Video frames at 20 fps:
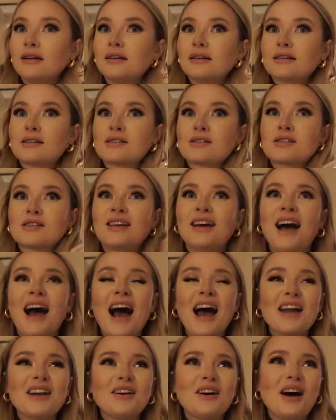
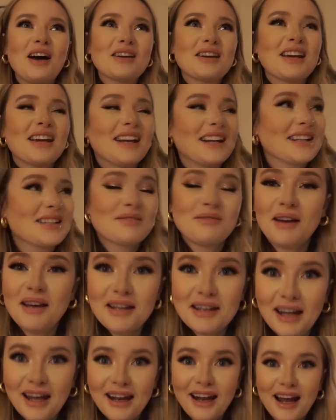I can't
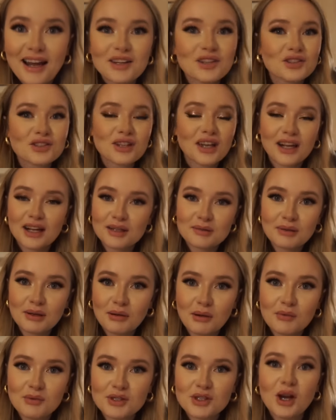explain it. I just can't explain
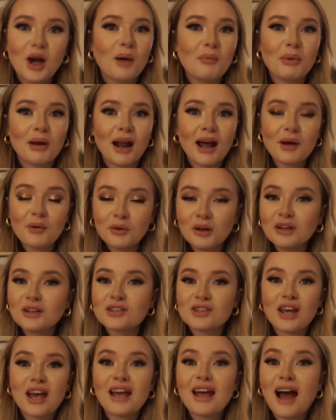what we saw, but I will
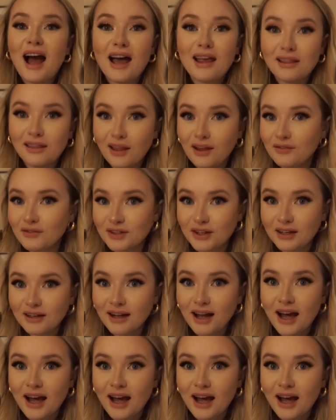say I loved it.